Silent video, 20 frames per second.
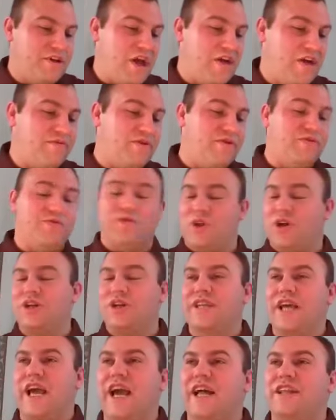if you've
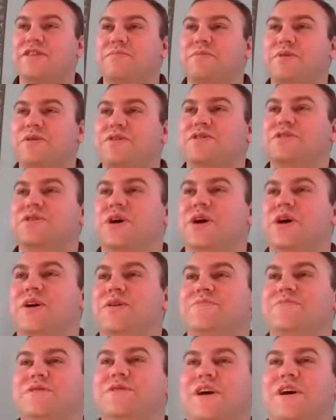looked at the book of
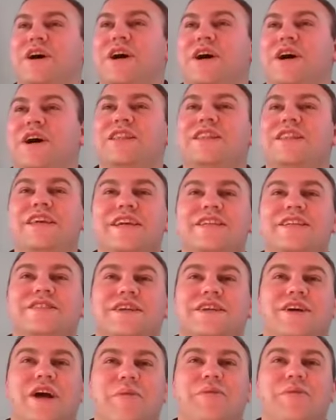Psalms at least
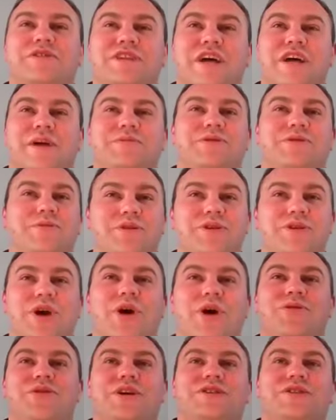a couple of times, you would
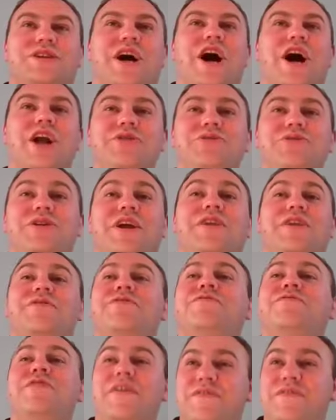know there's
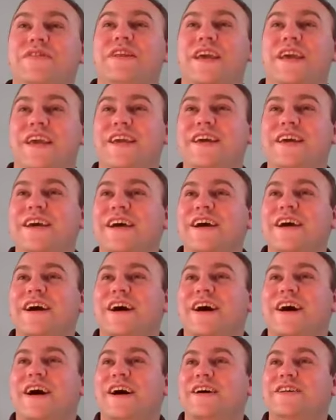150
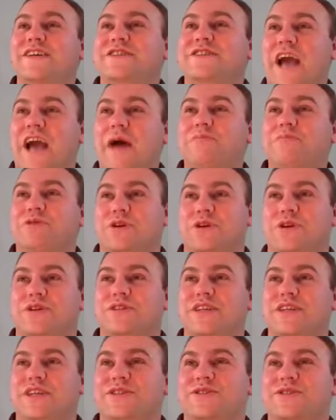
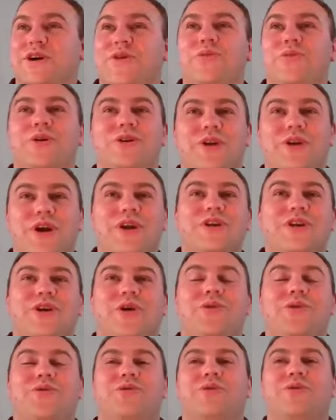chapters. And so we couldn't
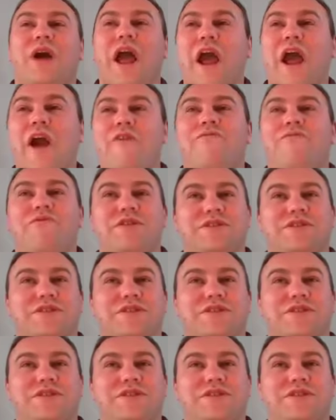go through every